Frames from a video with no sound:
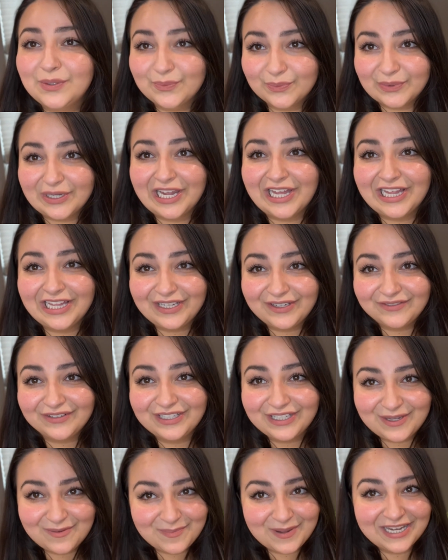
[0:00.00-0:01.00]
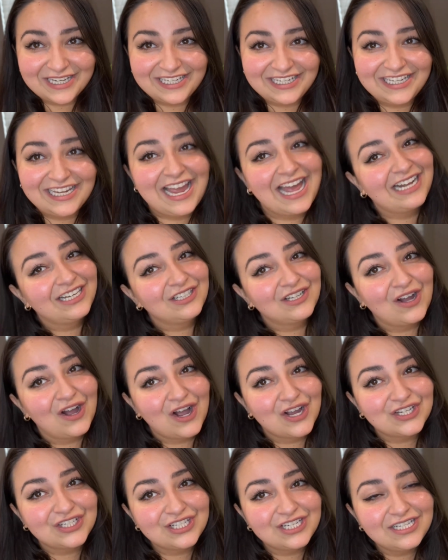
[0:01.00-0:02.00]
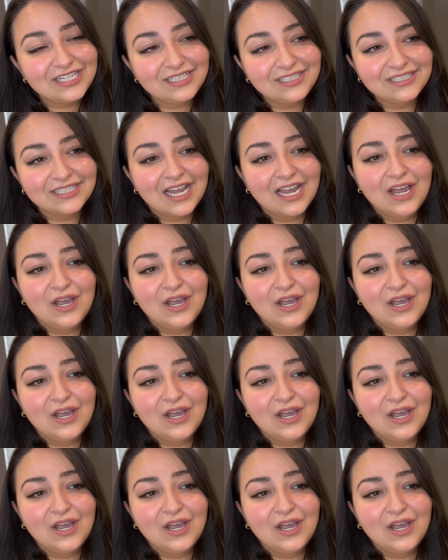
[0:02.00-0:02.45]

really really picky and cautious